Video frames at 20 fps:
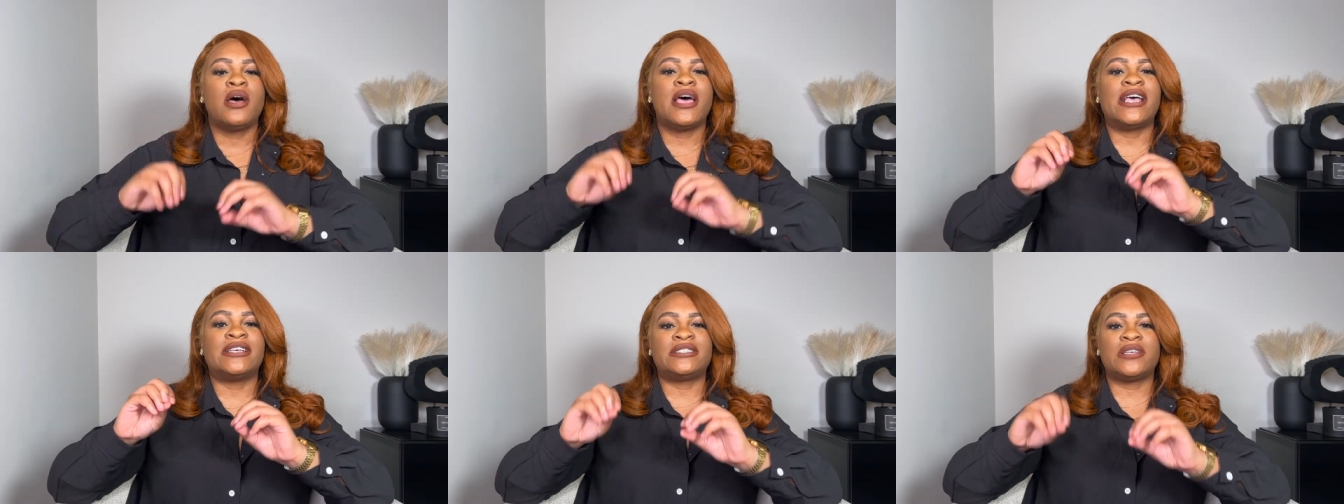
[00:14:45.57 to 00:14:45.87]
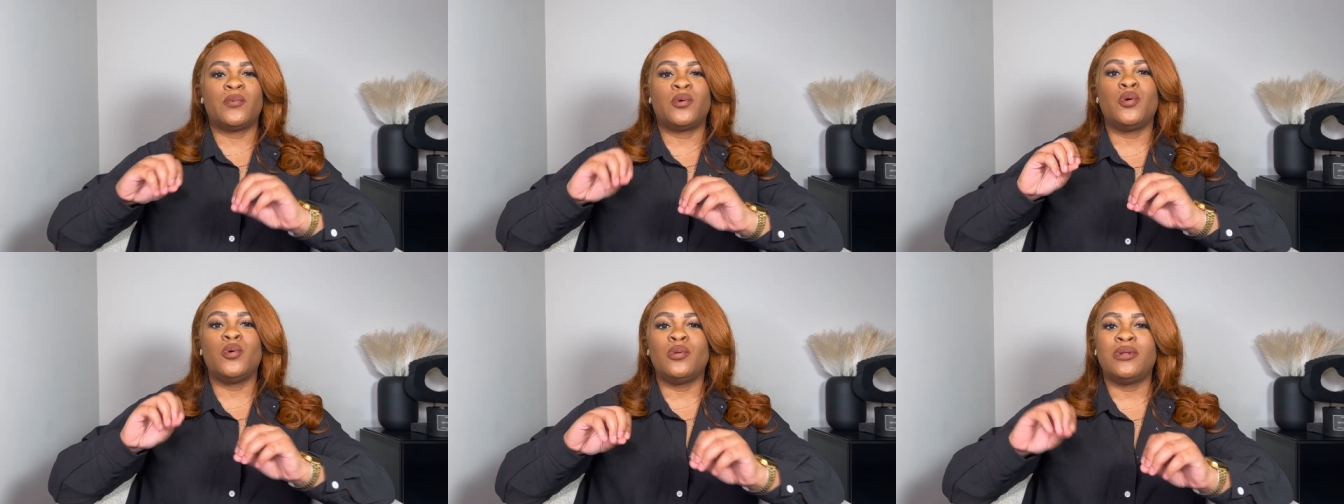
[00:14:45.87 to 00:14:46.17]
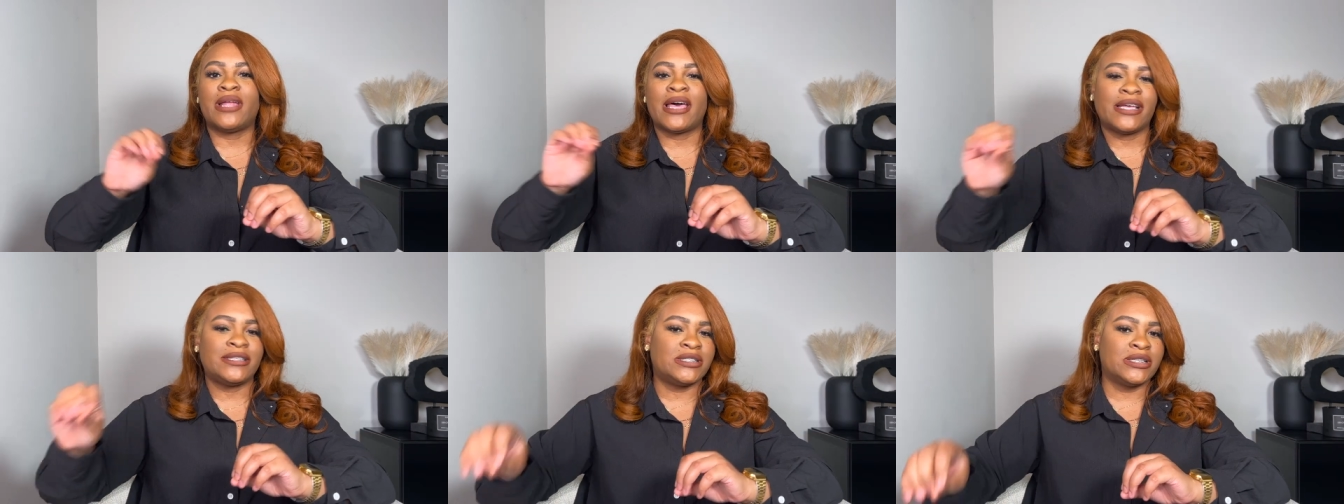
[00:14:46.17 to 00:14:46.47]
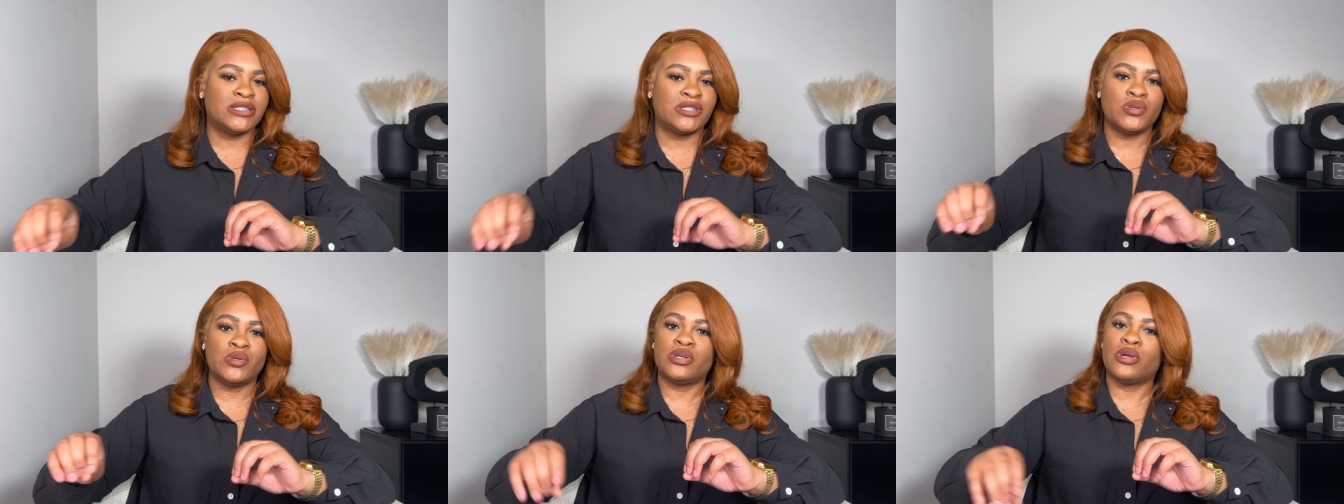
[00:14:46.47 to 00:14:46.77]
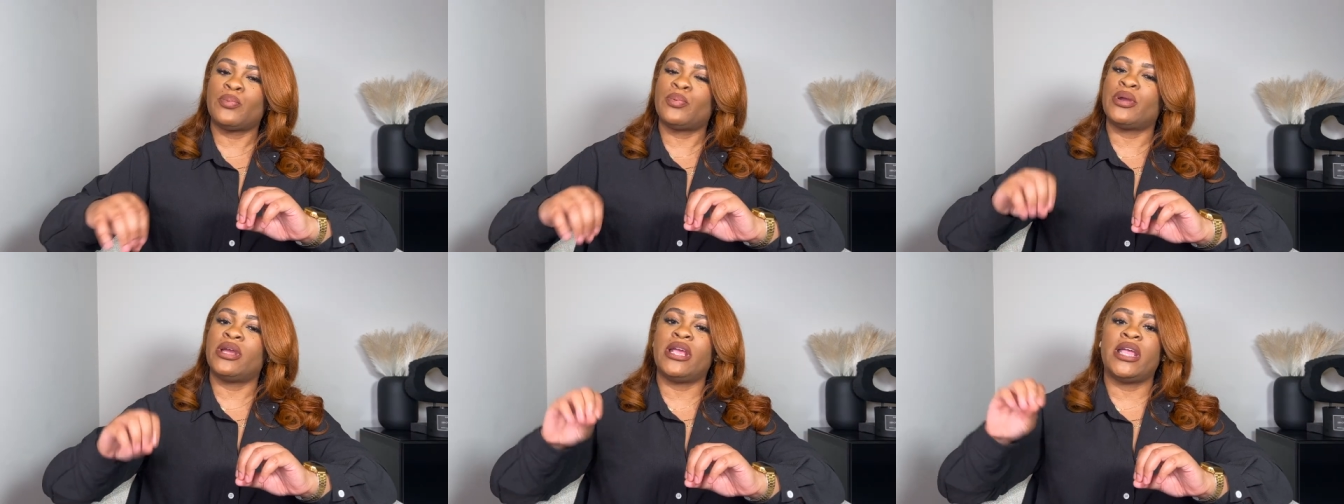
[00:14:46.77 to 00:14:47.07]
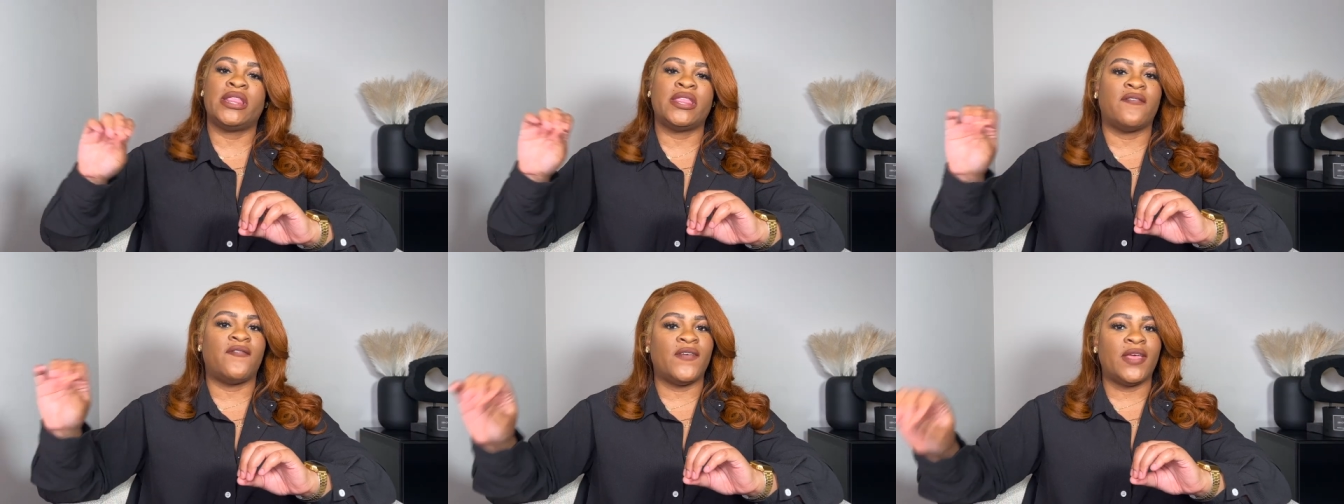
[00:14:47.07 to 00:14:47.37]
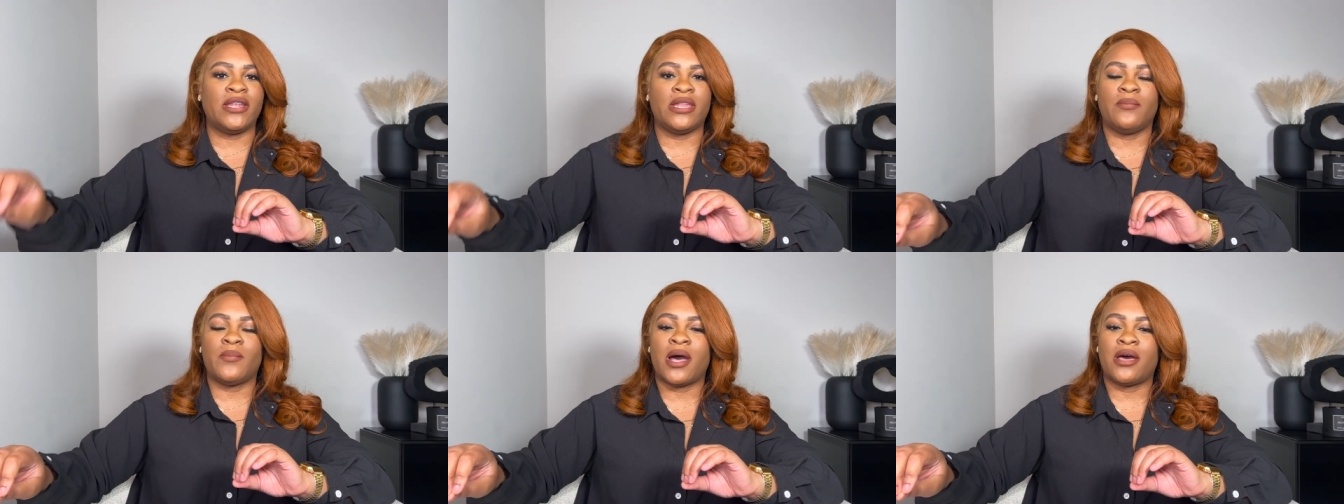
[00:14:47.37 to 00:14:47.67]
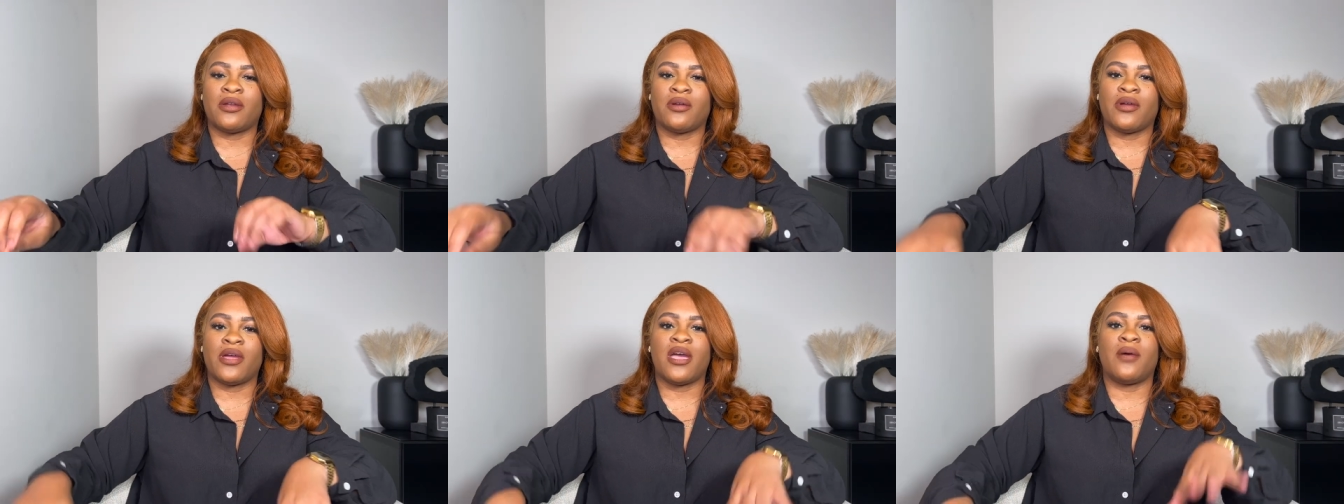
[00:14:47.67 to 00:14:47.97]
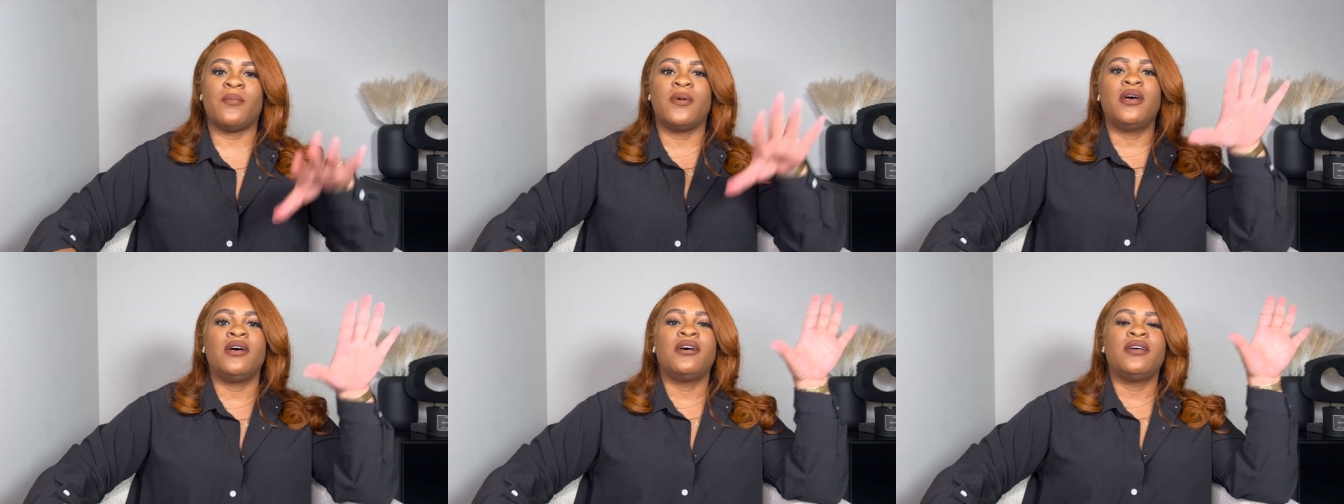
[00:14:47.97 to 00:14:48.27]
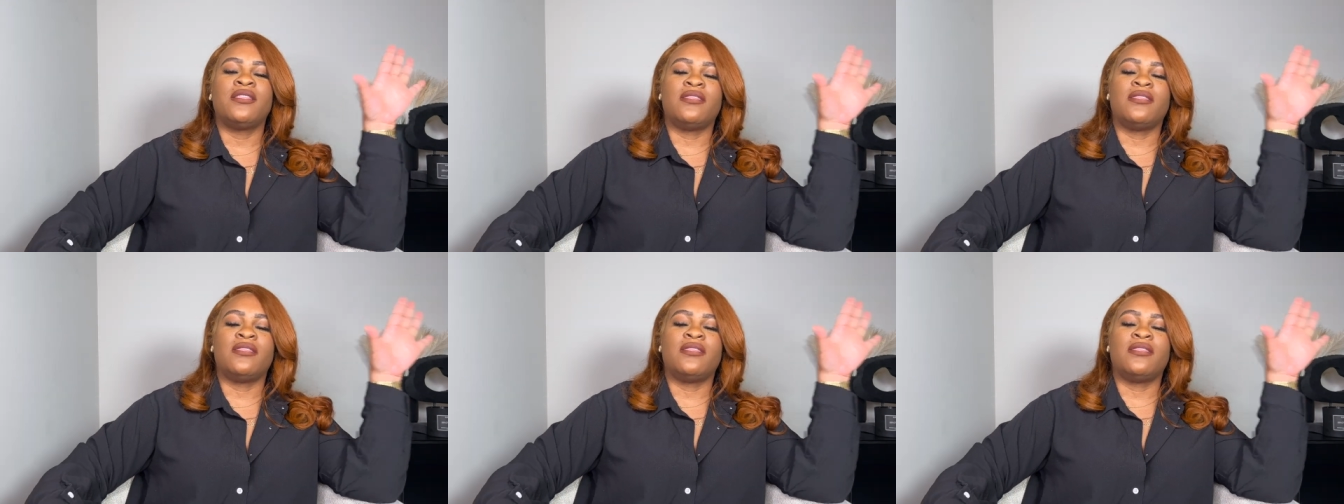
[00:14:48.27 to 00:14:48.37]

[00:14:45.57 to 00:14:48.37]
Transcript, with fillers: As someone who likes the Zuka print and the Fendi monogram,